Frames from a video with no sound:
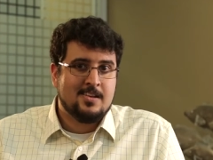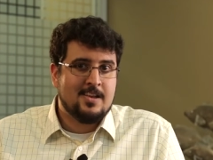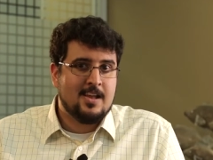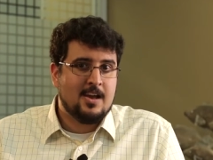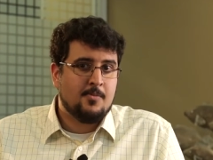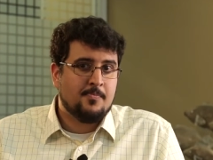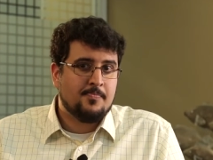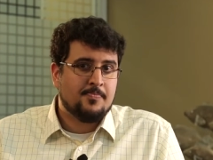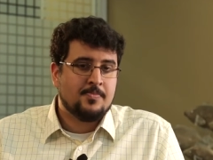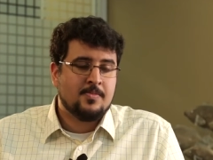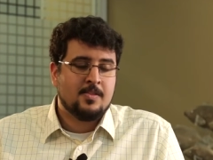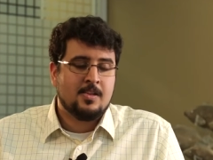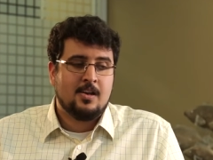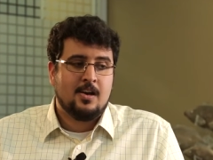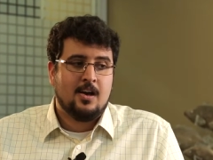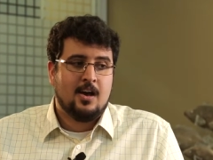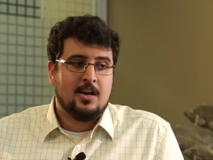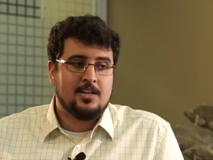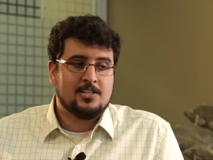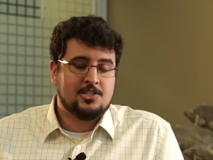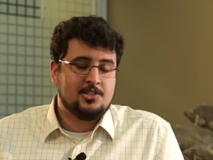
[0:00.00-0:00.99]
Now,
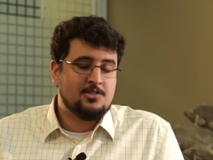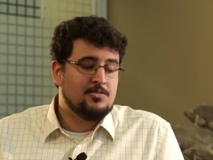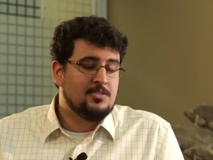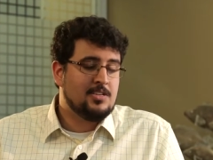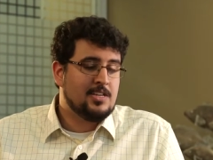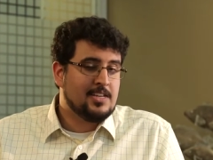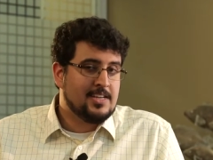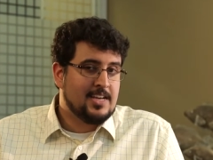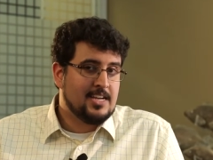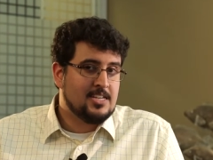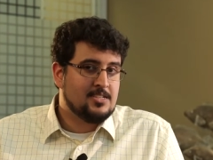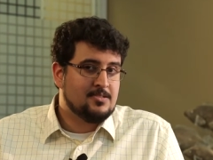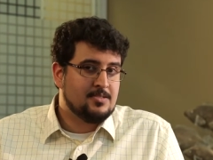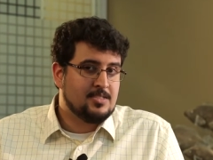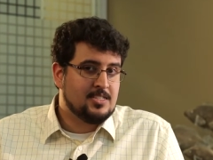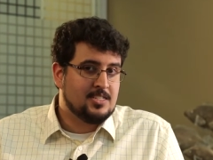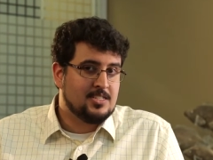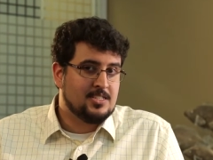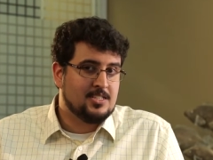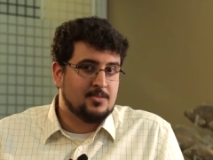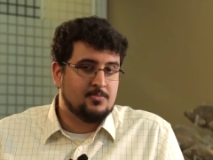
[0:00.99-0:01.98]
a student engagement
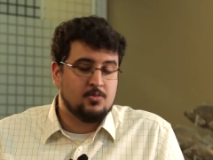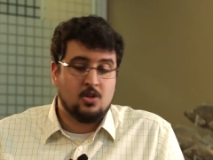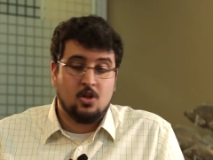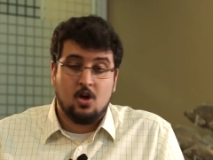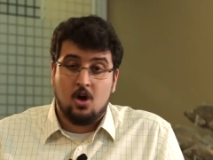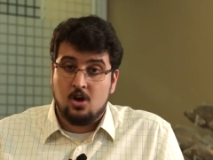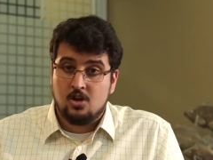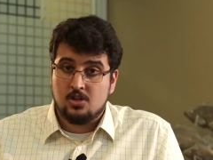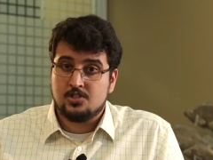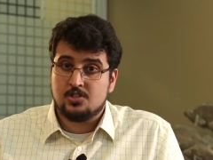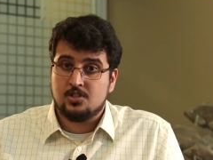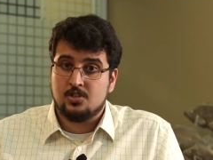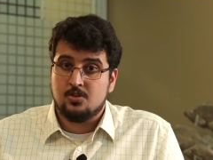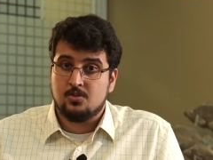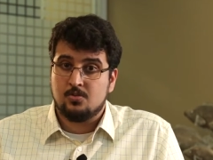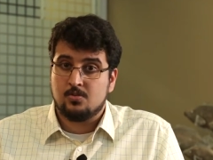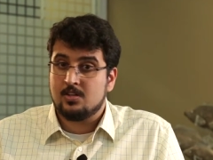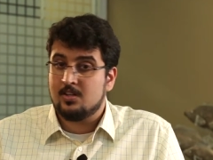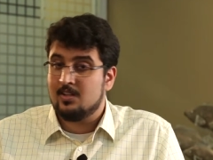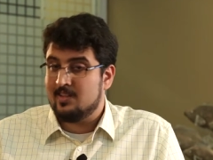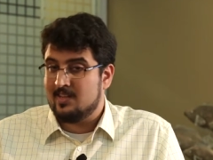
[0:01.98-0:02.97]
system will
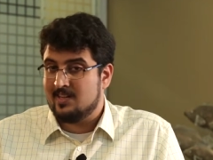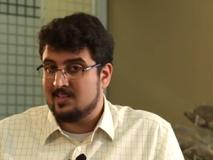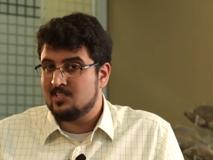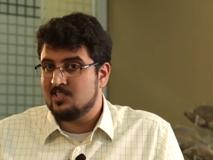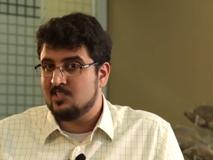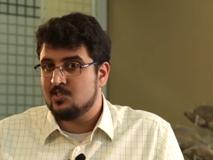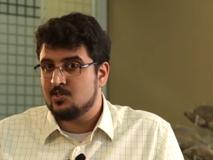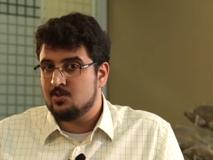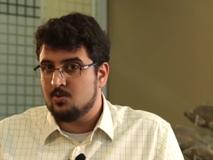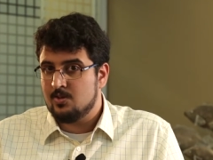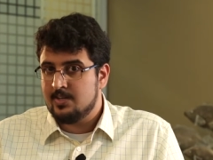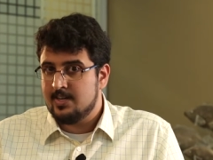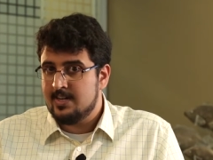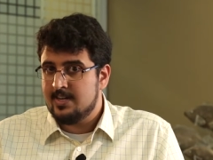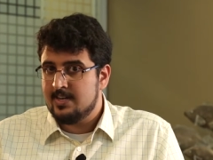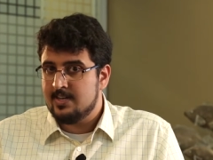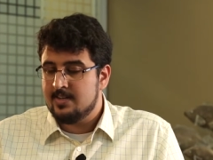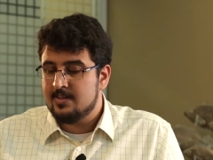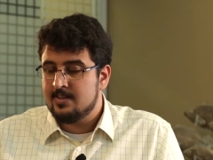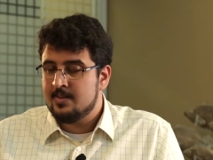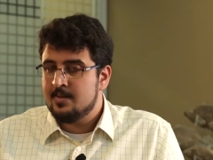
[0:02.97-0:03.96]
also collect and store
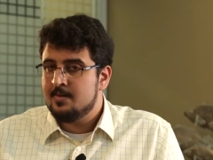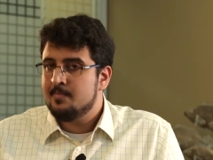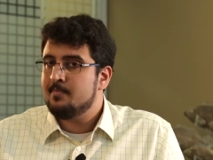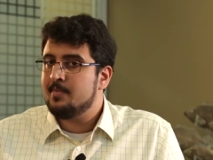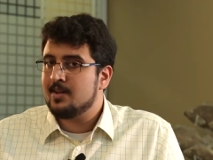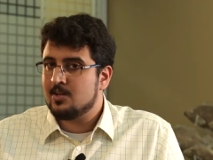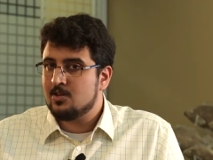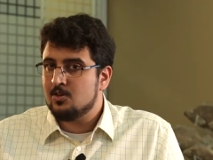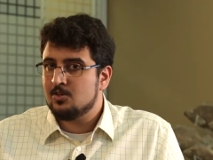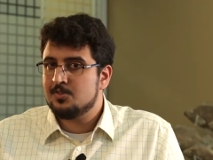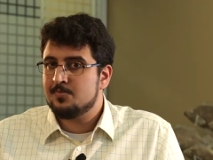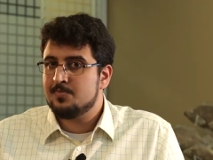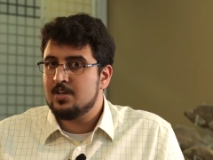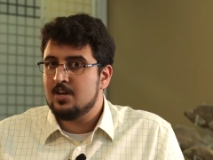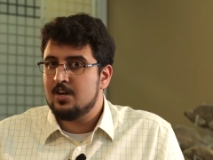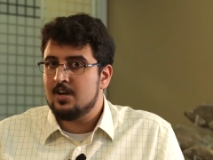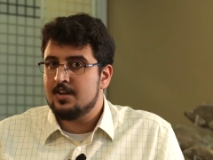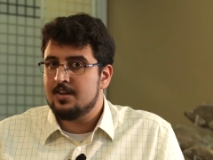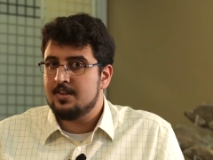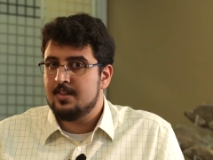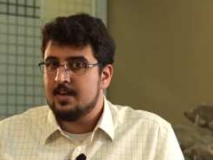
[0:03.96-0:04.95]
data, but it goes
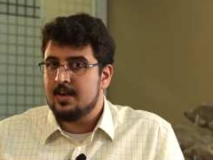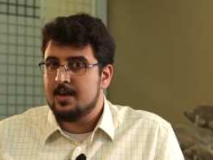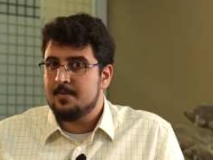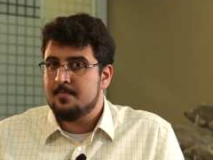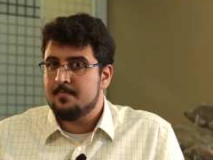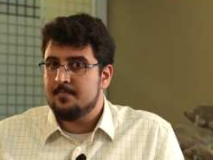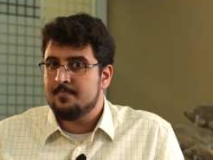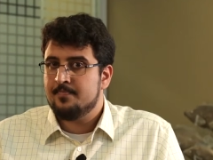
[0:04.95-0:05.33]
beyond that.